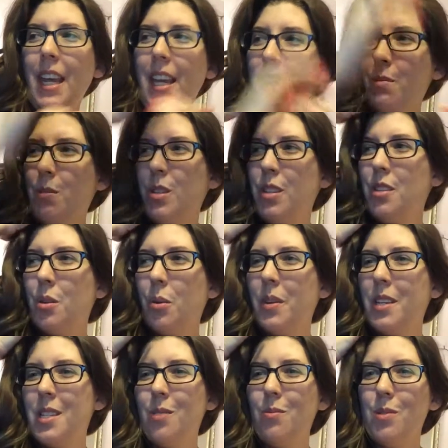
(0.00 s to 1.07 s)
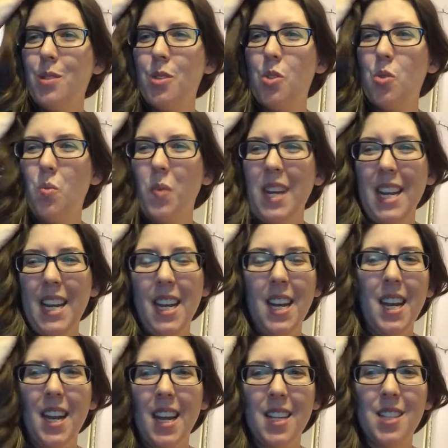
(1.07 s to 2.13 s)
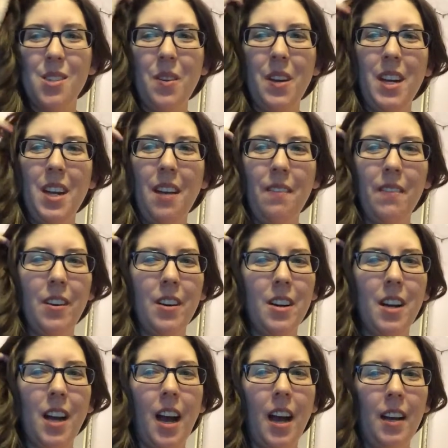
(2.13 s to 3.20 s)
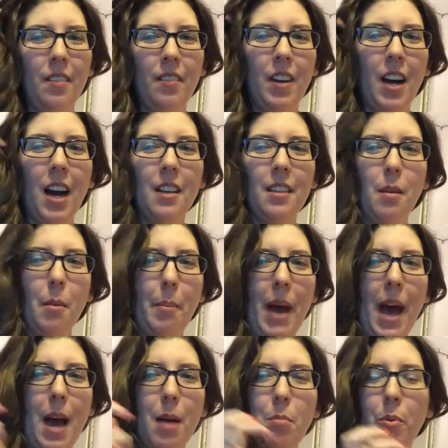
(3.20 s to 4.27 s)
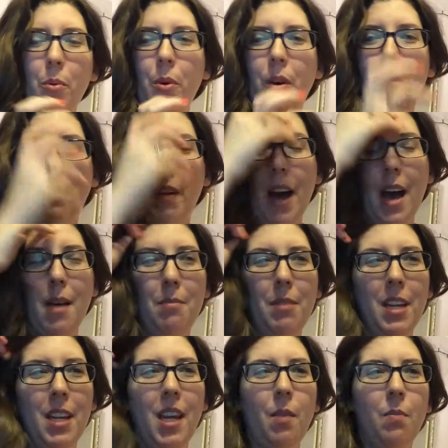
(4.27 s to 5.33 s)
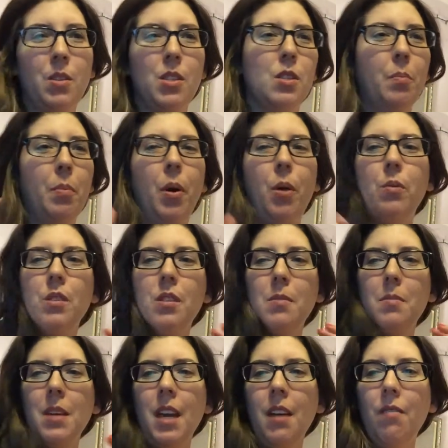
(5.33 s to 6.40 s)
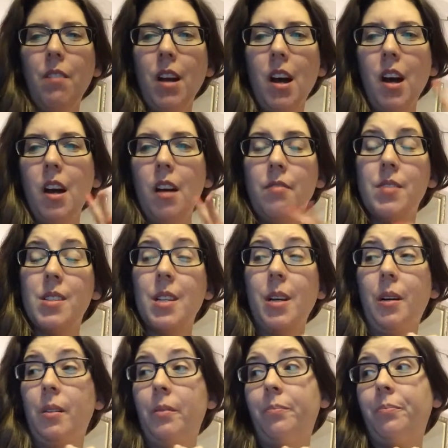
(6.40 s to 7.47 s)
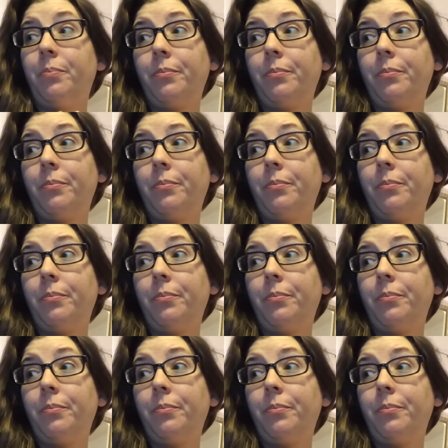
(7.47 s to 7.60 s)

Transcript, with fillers: he was just always so sweet in it. So I never kind of got the bad boy vibe that he was supposed to be giving off. So,